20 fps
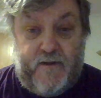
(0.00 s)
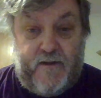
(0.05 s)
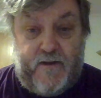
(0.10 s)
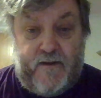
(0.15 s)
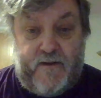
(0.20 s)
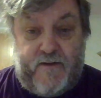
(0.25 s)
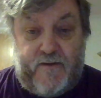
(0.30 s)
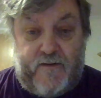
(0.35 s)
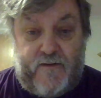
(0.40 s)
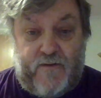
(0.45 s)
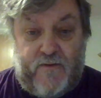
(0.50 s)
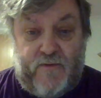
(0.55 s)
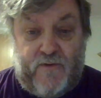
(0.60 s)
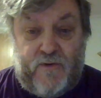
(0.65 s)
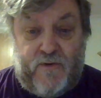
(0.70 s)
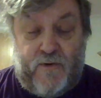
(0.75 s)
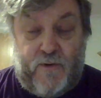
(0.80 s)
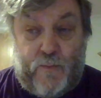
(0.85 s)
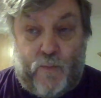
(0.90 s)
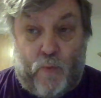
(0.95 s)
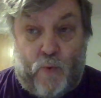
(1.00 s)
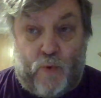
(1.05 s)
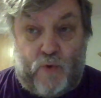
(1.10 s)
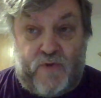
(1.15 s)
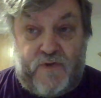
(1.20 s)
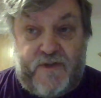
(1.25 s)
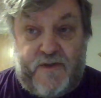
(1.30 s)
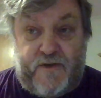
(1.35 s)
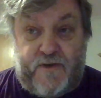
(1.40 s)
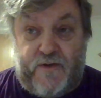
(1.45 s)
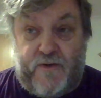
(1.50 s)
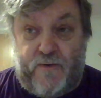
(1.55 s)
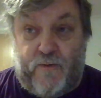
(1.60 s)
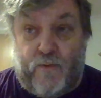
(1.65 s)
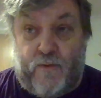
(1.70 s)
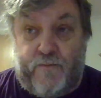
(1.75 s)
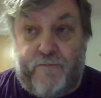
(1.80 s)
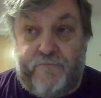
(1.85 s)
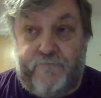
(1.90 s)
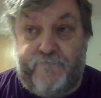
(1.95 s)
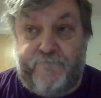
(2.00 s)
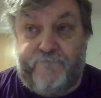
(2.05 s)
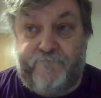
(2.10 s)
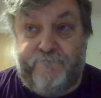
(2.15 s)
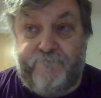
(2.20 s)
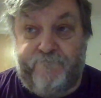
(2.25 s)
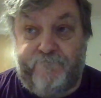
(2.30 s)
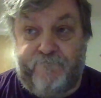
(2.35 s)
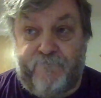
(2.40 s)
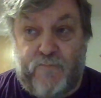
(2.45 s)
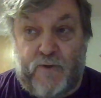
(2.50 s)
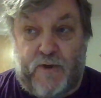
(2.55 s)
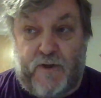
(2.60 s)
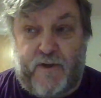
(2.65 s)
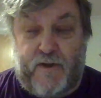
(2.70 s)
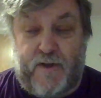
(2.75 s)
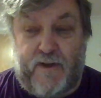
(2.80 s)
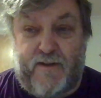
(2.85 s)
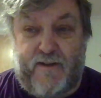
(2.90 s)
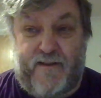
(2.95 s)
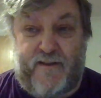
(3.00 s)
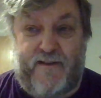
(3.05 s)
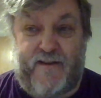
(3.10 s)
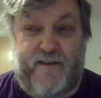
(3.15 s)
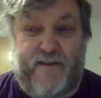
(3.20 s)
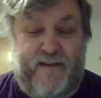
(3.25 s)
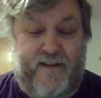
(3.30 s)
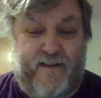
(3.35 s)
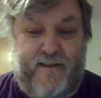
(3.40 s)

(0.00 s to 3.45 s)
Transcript: So, what does it do? Well, that, uh,